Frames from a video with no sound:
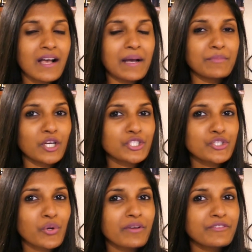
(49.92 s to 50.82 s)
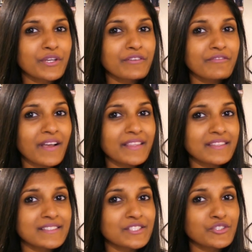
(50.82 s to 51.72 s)
I'm not sure if you can find
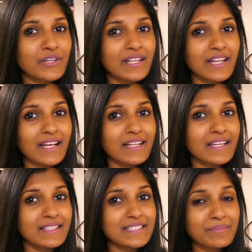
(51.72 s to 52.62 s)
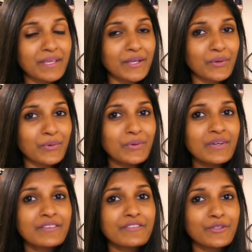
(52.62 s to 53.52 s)
this in Trinidad and Tobago,
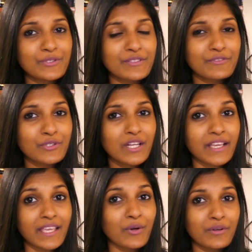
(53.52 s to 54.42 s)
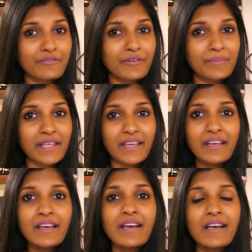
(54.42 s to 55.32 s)
for those of you looking on from there.
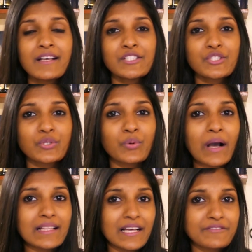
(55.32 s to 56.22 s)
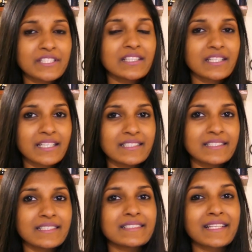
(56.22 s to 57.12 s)
So I'll have to look
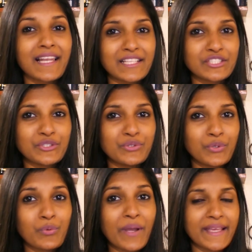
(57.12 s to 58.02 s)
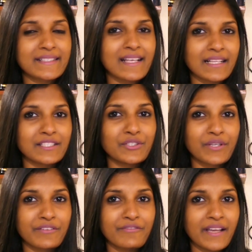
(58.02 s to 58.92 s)
into it and let you know where exactly you
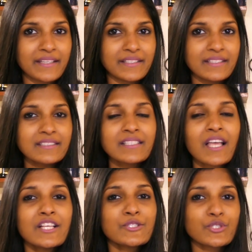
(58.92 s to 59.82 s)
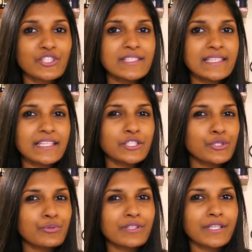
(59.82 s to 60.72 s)
can find it. So just stay
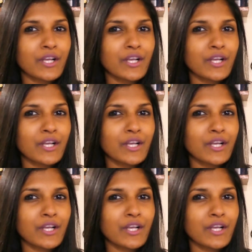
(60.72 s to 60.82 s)
tuned in